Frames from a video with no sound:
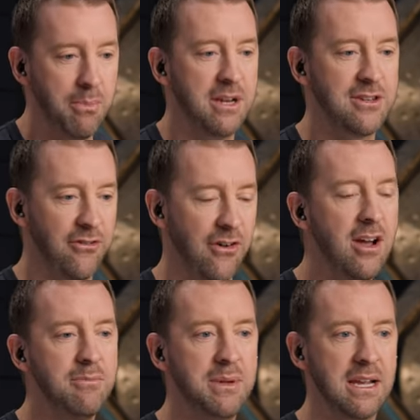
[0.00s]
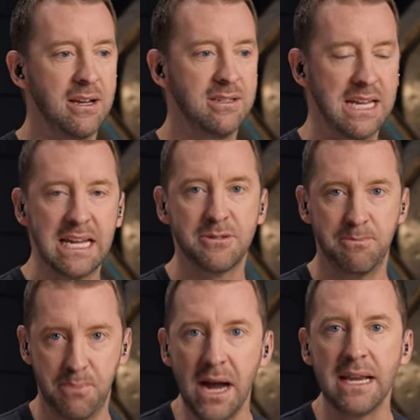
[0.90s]
but it's fun because it's
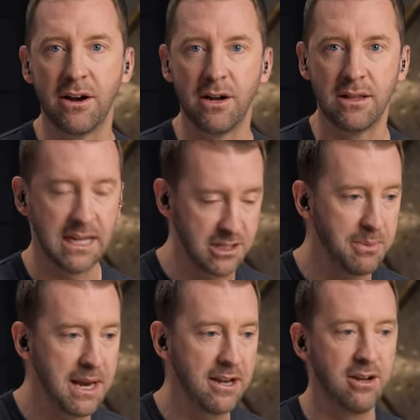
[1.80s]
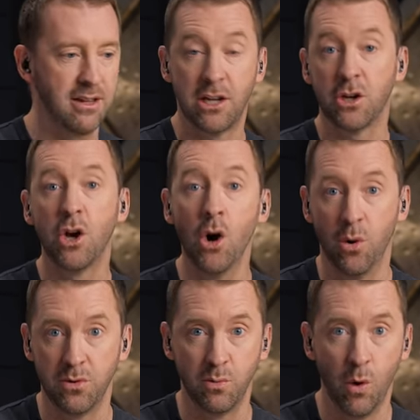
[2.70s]
binary. Like it's binary like
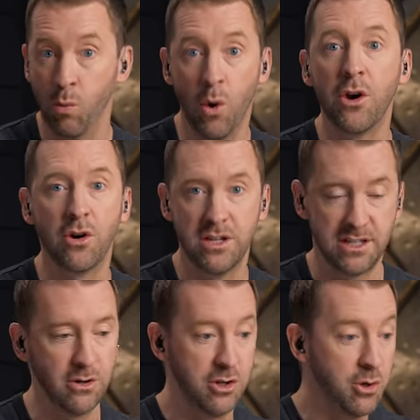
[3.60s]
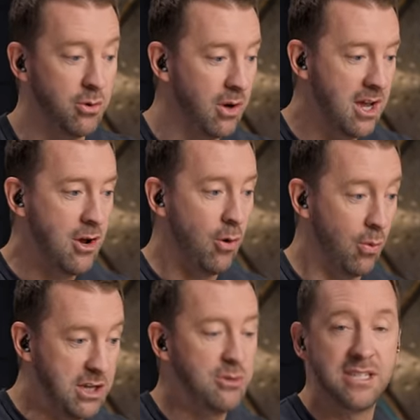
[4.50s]
code, a one or a zero. You
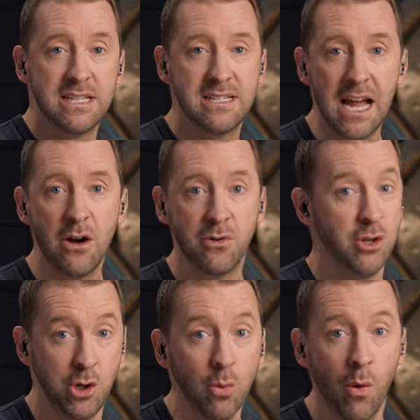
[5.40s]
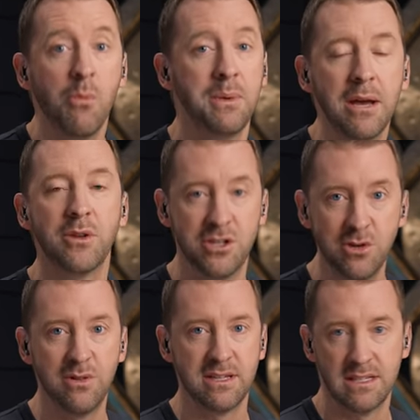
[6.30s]
when you sit down, you won't be able to
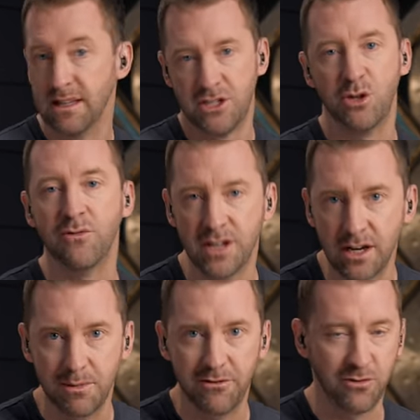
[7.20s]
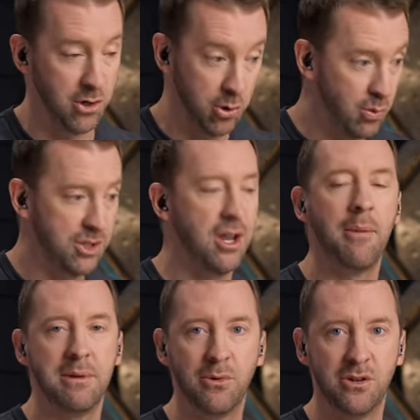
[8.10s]
do this unless you've done it before. You will
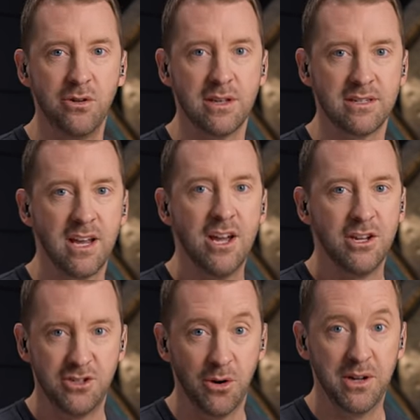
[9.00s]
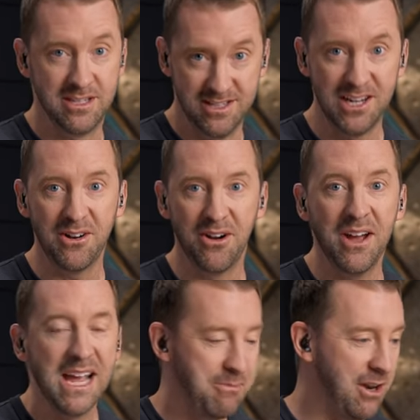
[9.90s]
not be able to do this. So it's a zero.
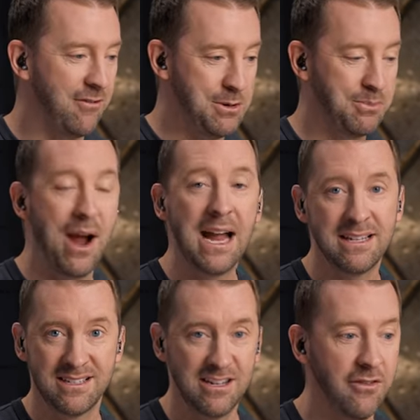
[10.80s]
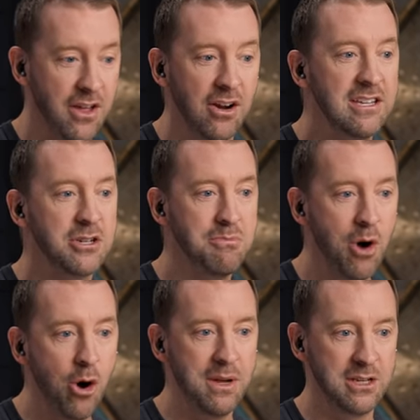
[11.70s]
But if you practice enough, there is a
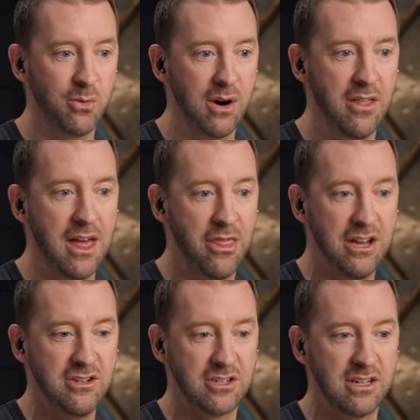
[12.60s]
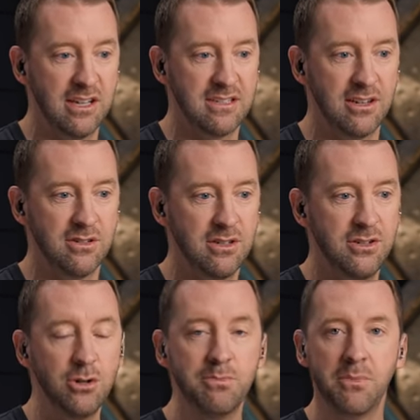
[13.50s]
moment where that thing just clicks and goes,
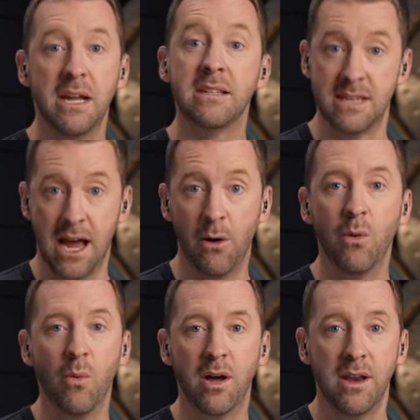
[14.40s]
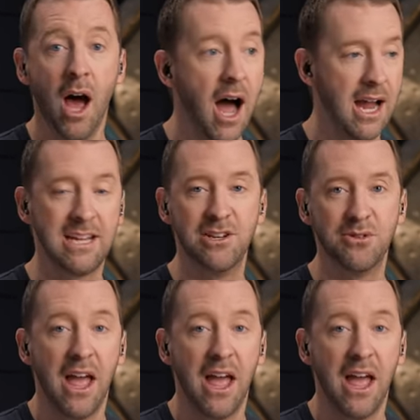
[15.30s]
doop, it's now a one. I can do